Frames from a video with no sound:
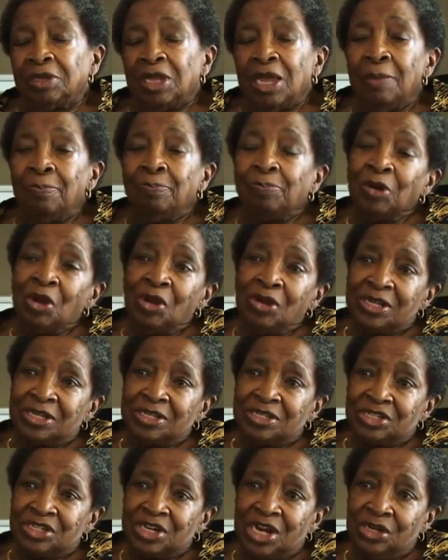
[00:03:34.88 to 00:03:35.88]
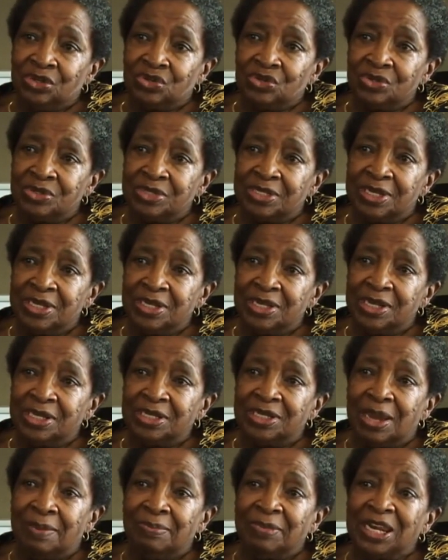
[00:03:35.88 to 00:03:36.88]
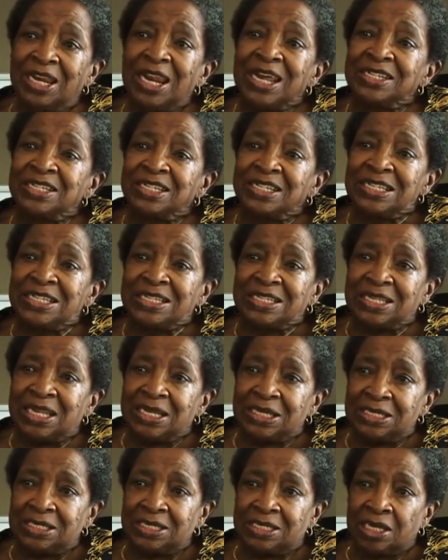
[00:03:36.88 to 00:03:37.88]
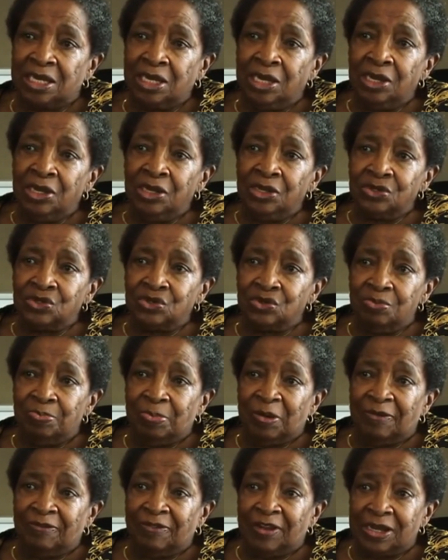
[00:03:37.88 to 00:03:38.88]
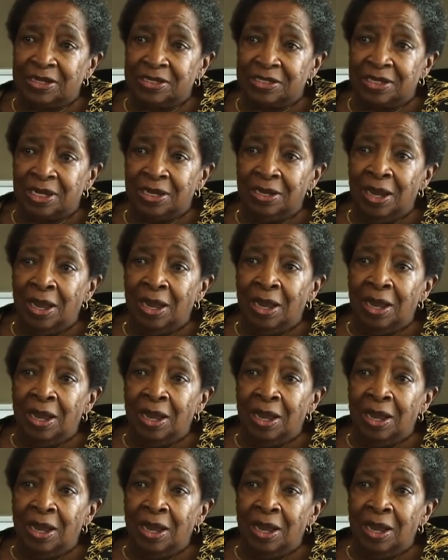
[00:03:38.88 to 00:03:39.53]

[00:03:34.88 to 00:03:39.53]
employers tried to say that I'm an assistant supervisor,